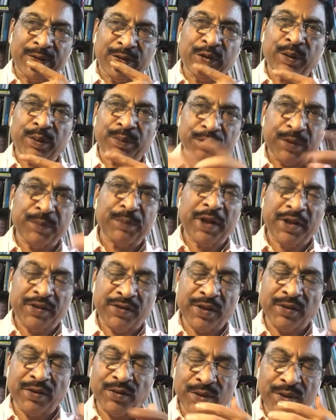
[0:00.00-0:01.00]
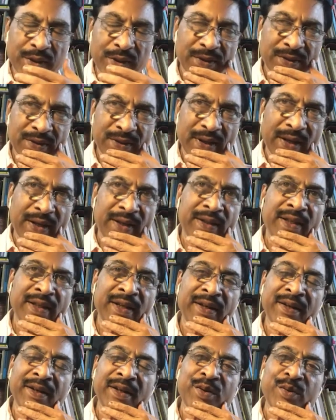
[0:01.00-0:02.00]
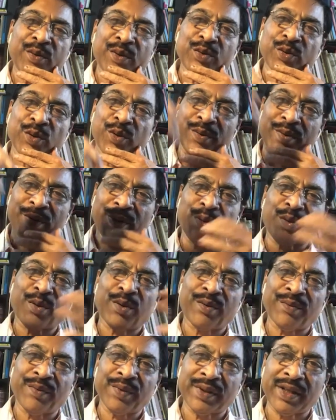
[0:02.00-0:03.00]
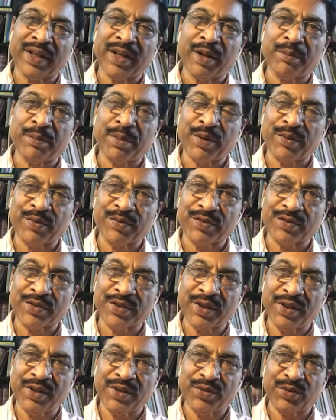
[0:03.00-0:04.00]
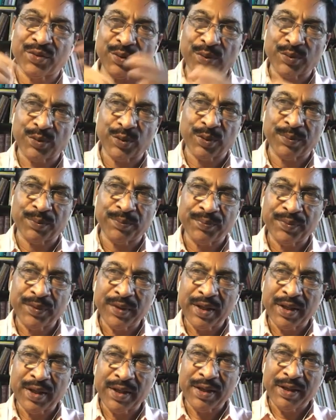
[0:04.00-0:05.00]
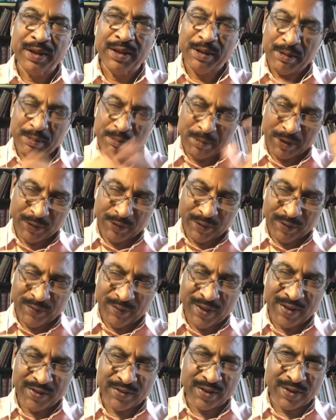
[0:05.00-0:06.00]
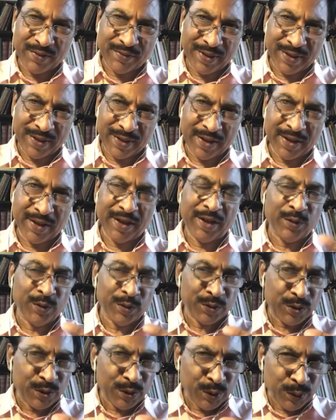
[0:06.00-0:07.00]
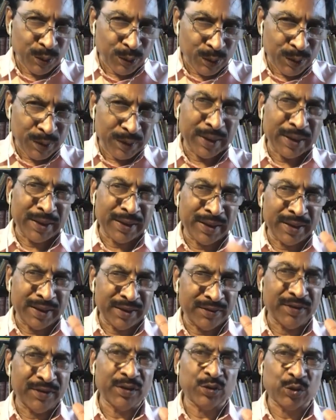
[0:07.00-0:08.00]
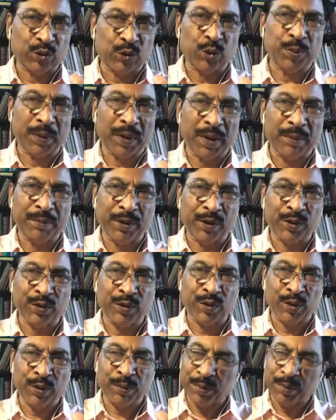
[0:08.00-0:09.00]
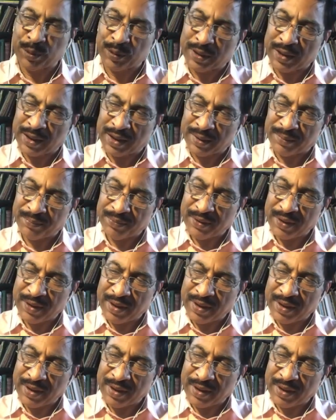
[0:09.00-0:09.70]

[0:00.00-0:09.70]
for many centuries, and then it was overgrown with a number of trees also. But when we excavated it, it was known that it's a stupa because, you know, Buddha,